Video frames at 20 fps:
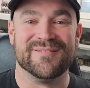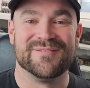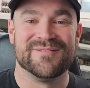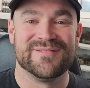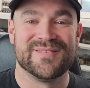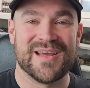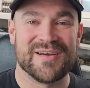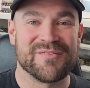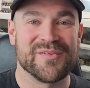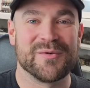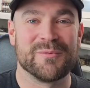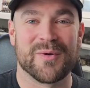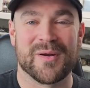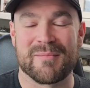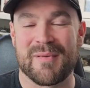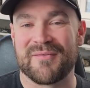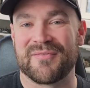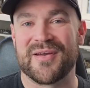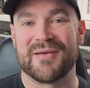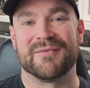definitely one of
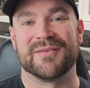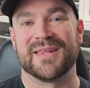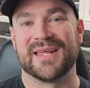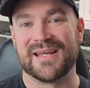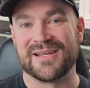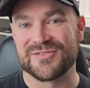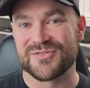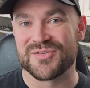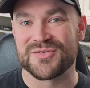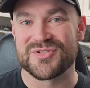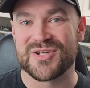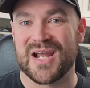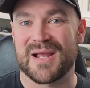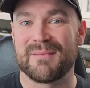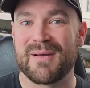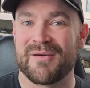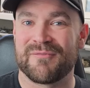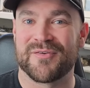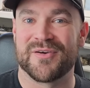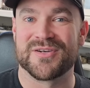my favorite things. So check them
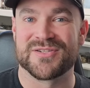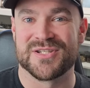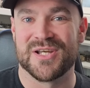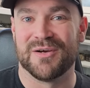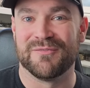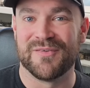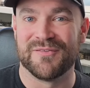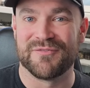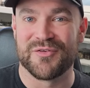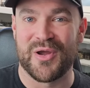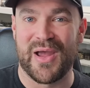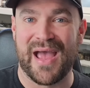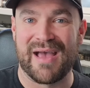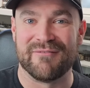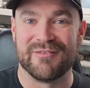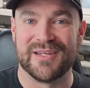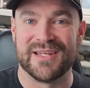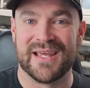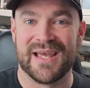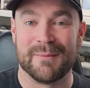out for yourself if you
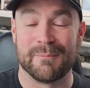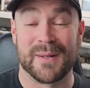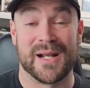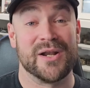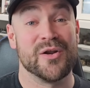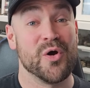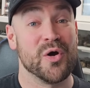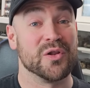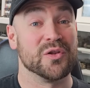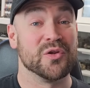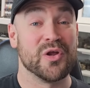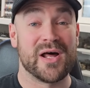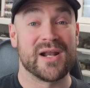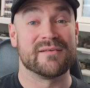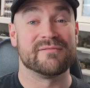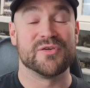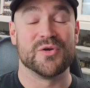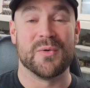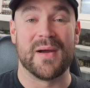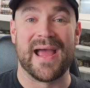haven't yet. But I know a lot
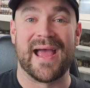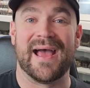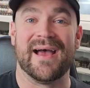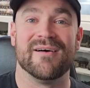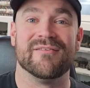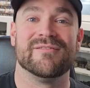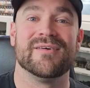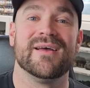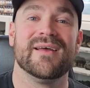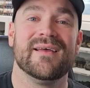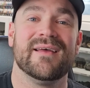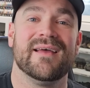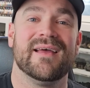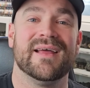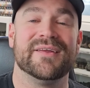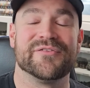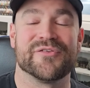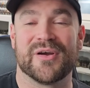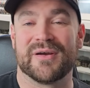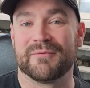of you have,
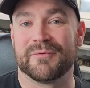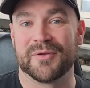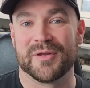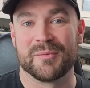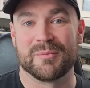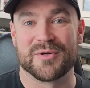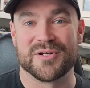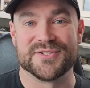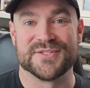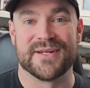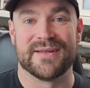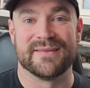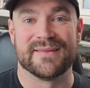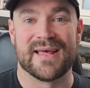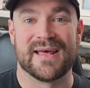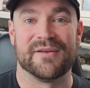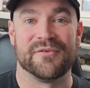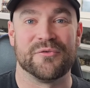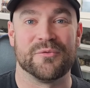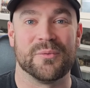and so I really appreciate
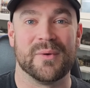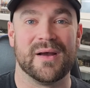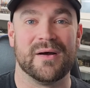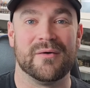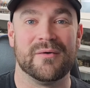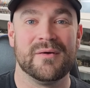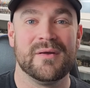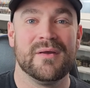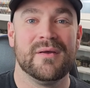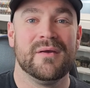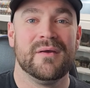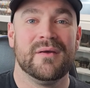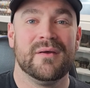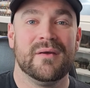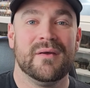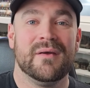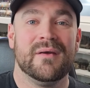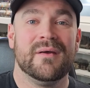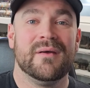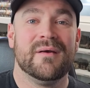that as well.
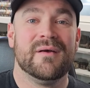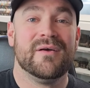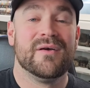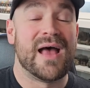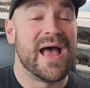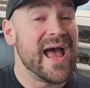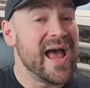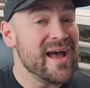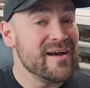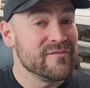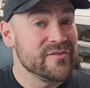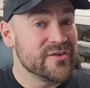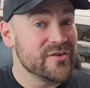As